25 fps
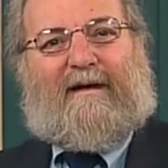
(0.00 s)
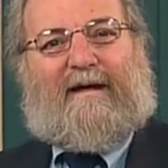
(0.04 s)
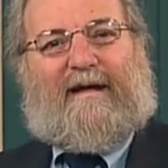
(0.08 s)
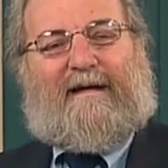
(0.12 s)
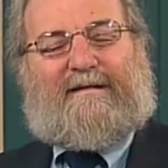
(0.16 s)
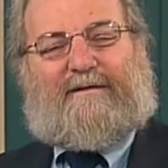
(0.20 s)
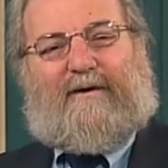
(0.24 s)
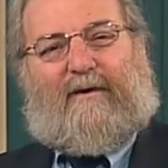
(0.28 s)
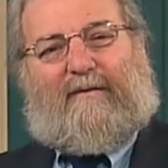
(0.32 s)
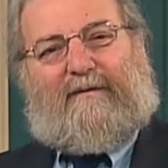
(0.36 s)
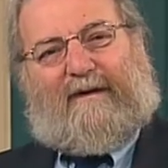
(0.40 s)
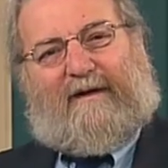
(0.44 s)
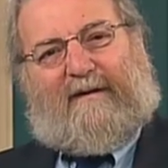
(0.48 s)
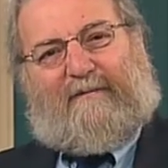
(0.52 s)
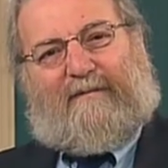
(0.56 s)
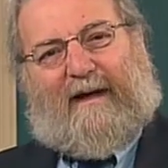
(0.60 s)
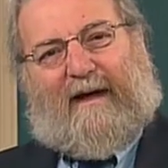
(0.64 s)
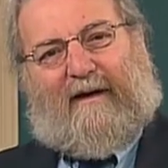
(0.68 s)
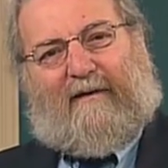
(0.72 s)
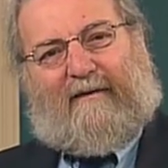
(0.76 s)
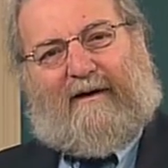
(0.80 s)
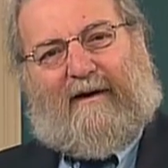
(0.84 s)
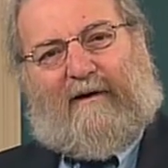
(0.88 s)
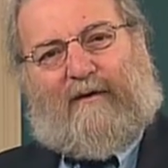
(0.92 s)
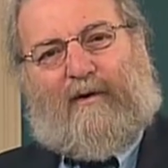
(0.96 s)
is only
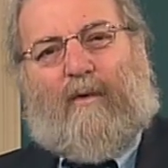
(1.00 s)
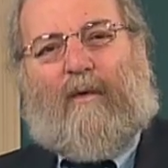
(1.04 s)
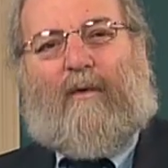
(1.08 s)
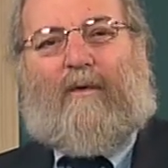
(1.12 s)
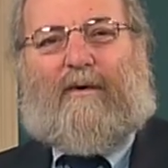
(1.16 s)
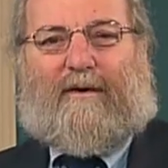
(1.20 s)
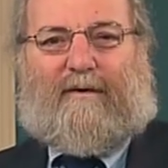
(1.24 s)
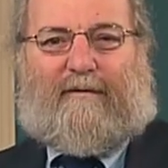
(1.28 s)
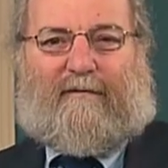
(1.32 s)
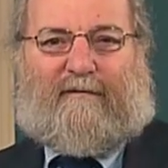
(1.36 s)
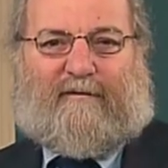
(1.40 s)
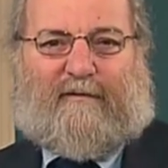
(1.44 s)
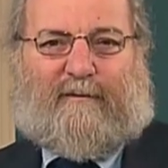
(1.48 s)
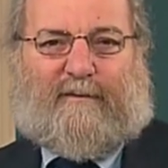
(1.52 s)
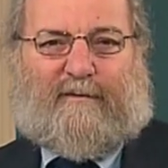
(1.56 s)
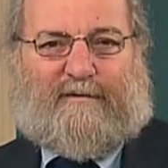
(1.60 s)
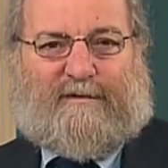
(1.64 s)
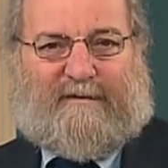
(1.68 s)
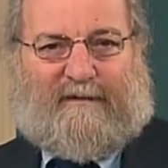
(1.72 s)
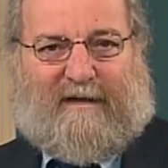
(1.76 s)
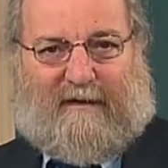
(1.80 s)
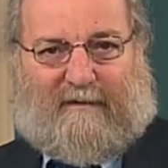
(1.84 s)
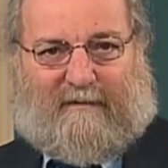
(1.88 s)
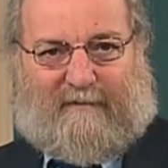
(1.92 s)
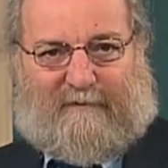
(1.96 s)
about
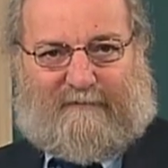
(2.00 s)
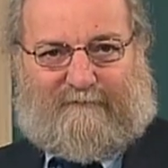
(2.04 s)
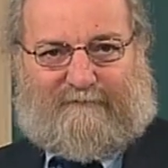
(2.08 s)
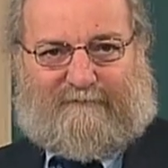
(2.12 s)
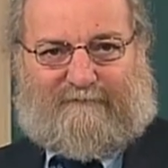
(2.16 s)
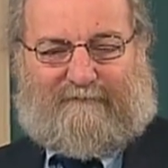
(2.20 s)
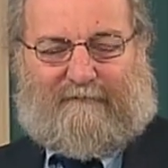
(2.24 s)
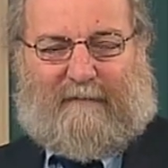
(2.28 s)
0.25%.